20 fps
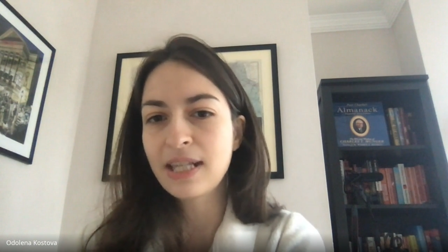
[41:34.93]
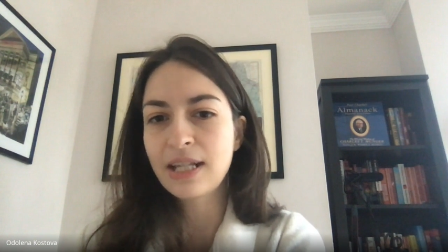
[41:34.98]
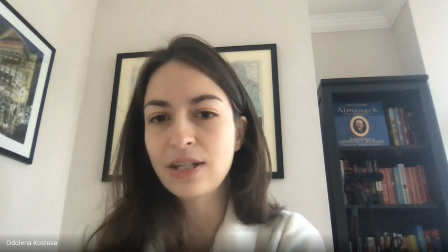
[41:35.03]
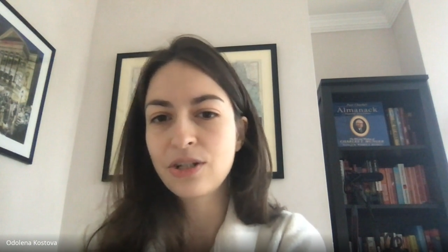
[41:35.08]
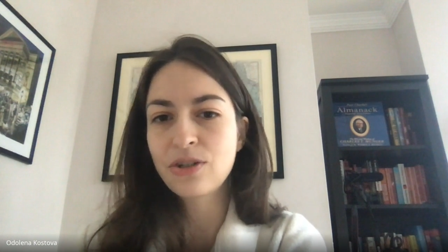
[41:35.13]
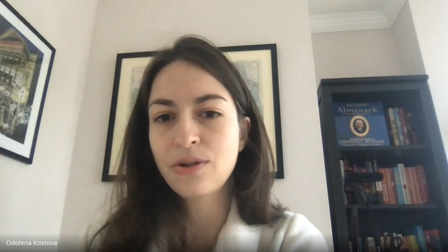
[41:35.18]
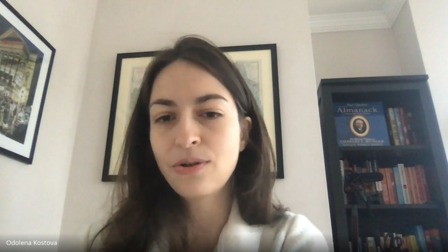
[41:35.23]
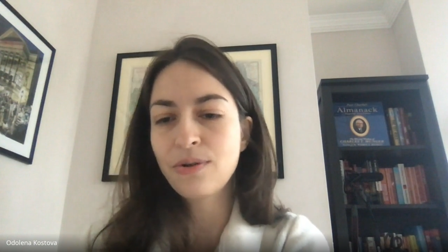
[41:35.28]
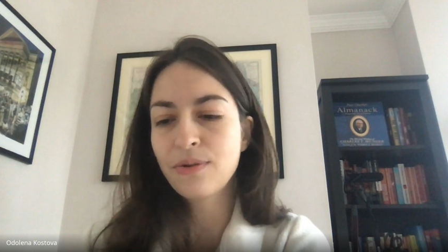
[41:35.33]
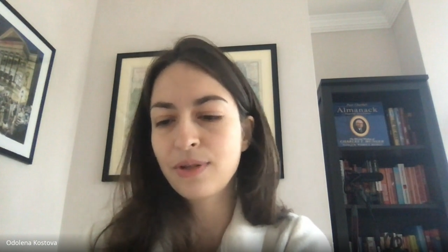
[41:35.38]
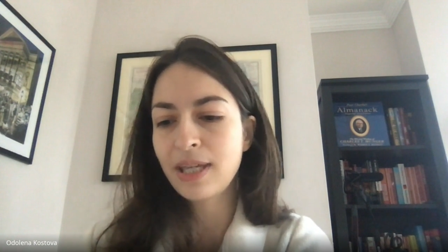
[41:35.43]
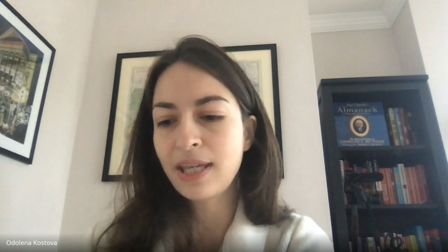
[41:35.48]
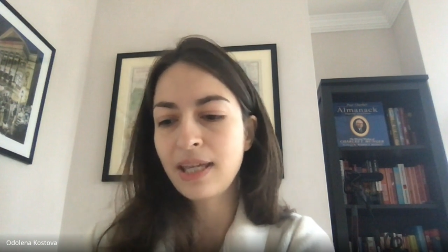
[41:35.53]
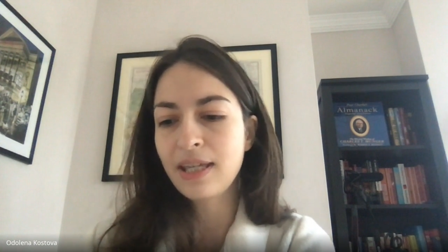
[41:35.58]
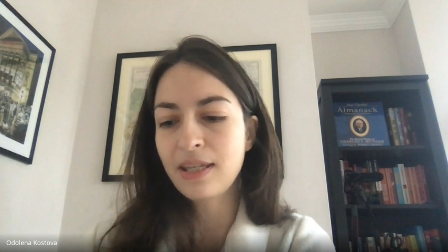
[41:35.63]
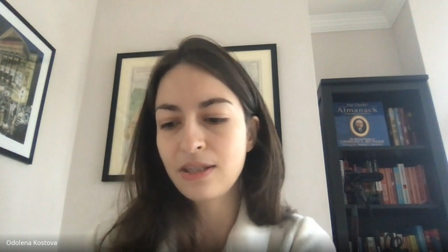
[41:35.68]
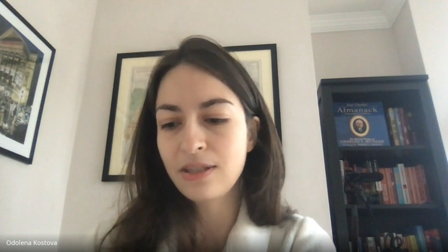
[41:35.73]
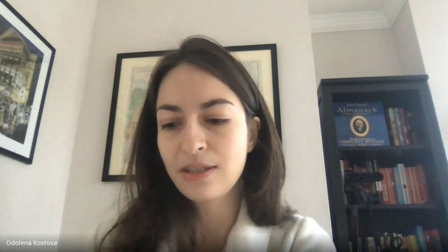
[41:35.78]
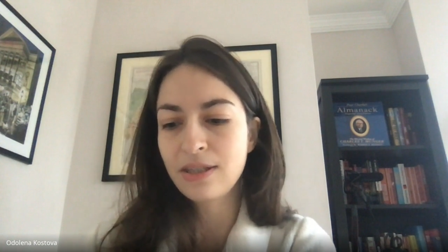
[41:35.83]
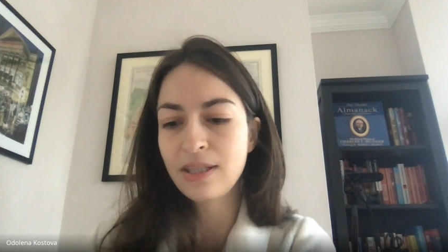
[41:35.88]
and
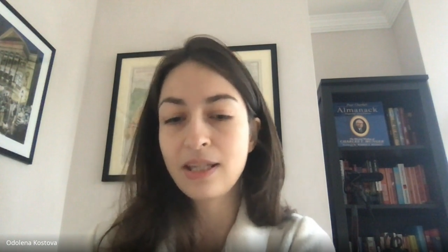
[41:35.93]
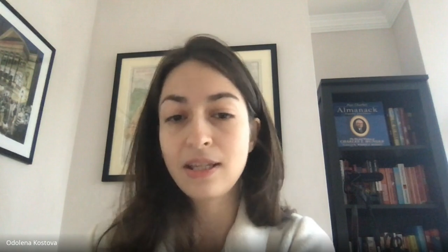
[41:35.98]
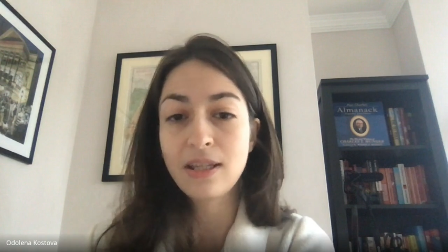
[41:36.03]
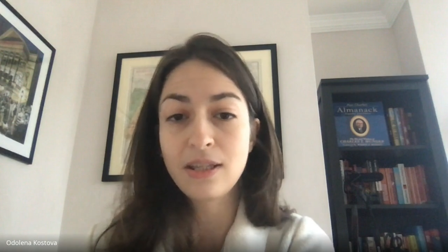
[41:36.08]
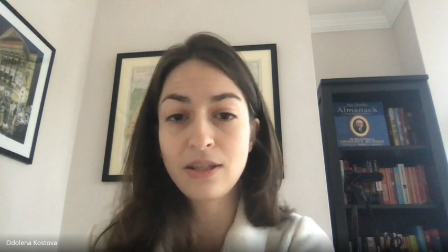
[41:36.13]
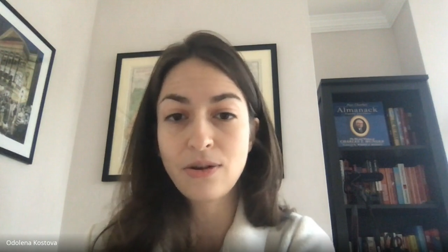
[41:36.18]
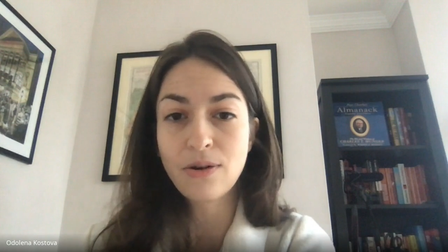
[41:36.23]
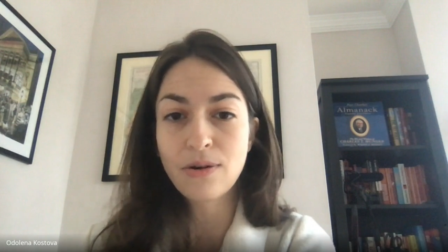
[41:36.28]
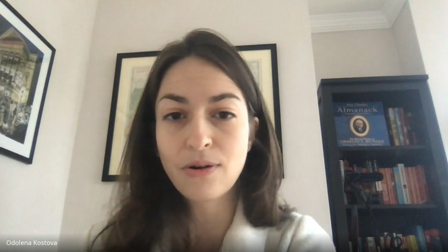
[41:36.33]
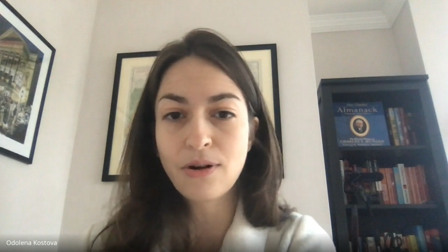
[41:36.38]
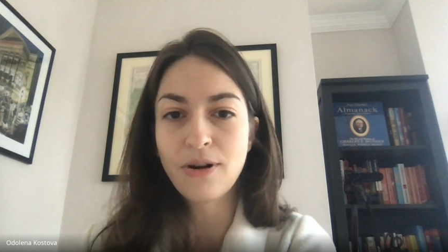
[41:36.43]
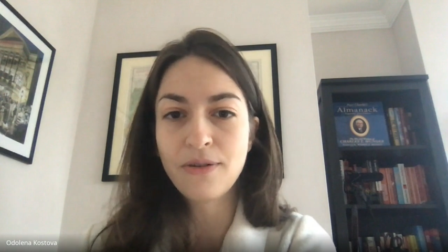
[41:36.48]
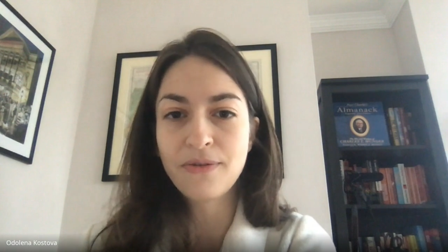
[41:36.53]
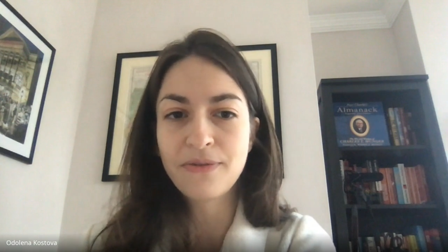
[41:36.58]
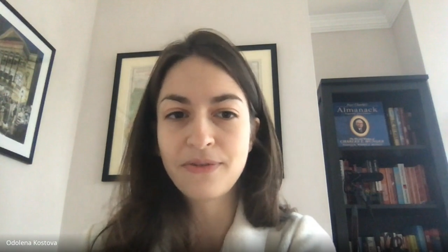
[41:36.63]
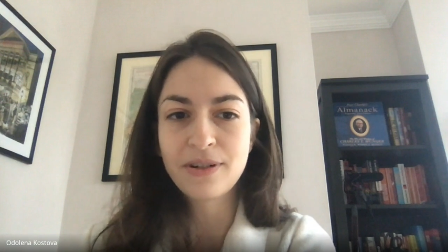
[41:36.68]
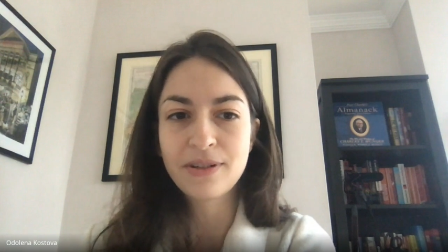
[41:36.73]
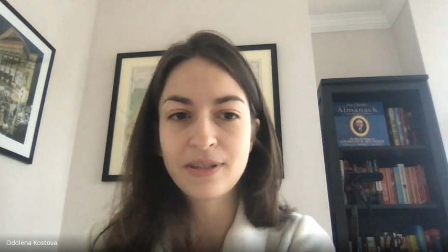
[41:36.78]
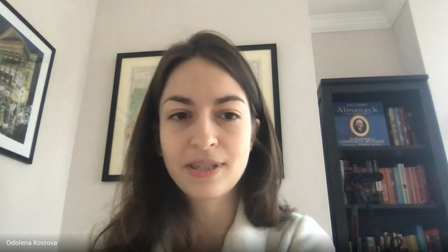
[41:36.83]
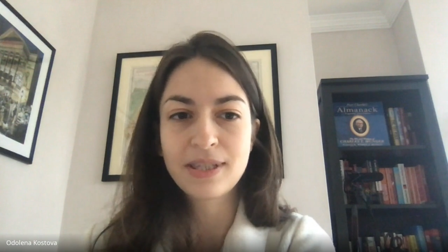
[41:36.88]
showcasing your
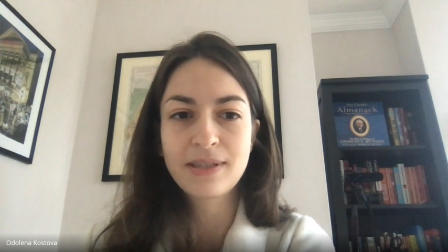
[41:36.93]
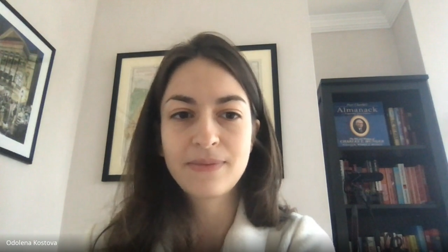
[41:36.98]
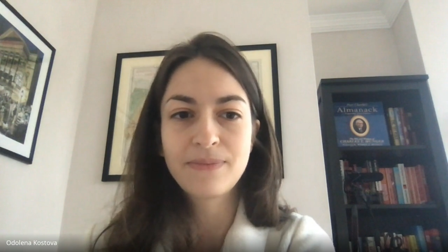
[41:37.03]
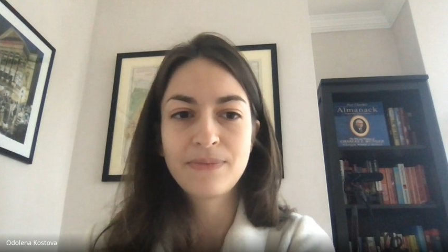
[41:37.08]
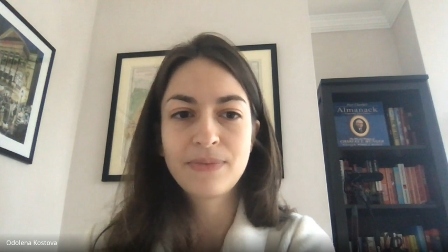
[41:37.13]
offers.